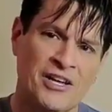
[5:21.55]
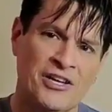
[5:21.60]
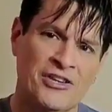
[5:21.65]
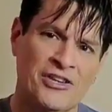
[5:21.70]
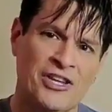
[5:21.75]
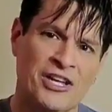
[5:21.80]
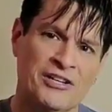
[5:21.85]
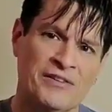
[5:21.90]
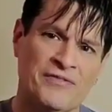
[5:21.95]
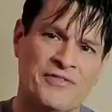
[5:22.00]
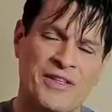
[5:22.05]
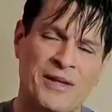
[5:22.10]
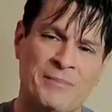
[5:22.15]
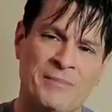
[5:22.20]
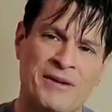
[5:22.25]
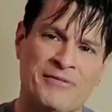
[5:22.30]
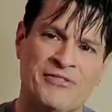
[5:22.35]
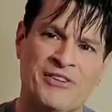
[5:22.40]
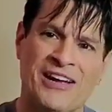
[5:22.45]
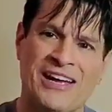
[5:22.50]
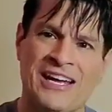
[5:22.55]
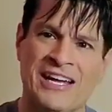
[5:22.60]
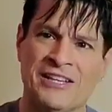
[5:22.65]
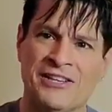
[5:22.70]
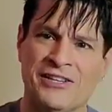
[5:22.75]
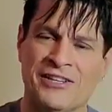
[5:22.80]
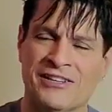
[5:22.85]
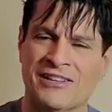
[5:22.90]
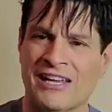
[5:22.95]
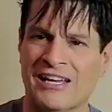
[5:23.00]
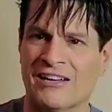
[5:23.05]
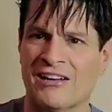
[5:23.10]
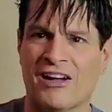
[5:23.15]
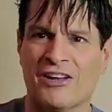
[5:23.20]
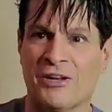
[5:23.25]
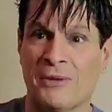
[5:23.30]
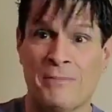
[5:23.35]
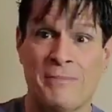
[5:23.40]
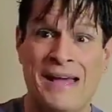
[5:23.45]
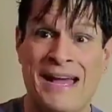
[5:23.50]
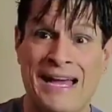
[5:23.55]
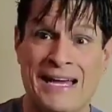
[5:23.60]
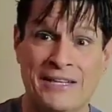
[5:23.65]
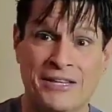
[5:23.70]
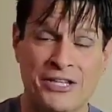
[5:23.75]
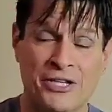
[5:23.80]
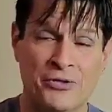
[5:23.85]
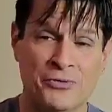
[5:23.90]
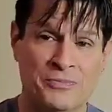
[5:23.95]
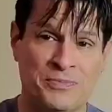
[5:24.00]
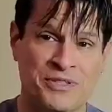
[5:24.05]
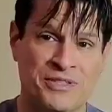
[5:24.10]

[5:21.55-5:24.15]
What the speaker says: none of them ever ended like on a bad note,